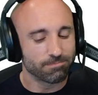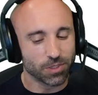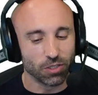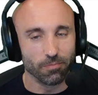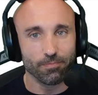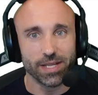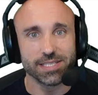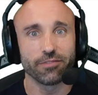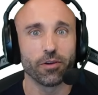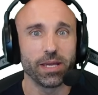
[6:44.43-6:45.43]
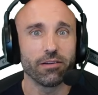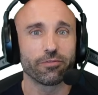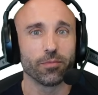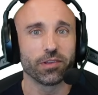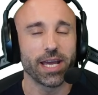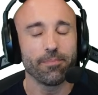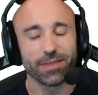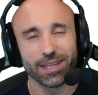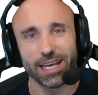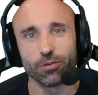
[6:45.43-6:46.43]
So that's it for me from today.
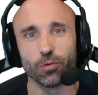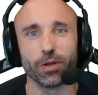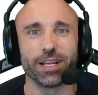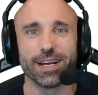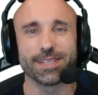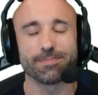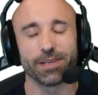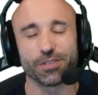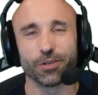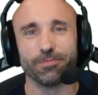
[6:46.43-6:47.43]
Have a good one, guys. Enjoy.